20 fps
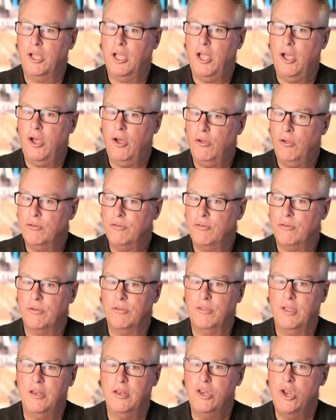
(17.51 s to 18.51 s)
culture
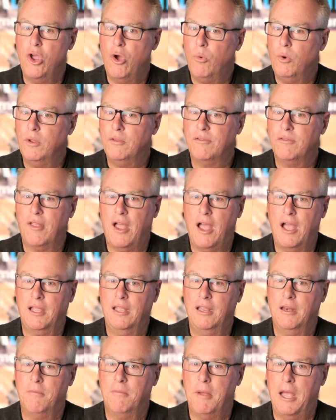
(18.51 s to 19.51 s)
that no one's
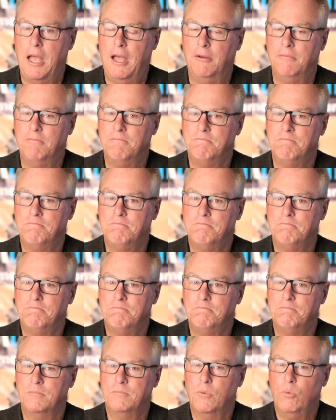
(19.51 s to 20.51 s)
talking about?
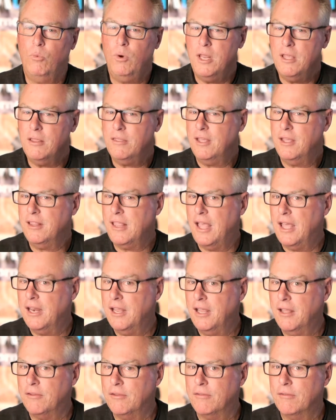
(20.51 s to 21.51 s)
What do you think that
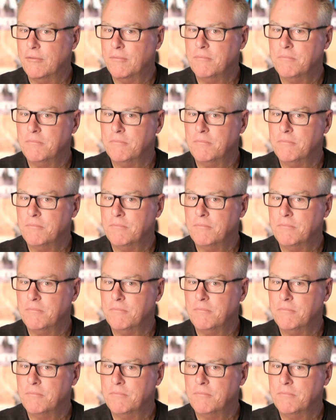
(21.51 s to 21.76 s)
is?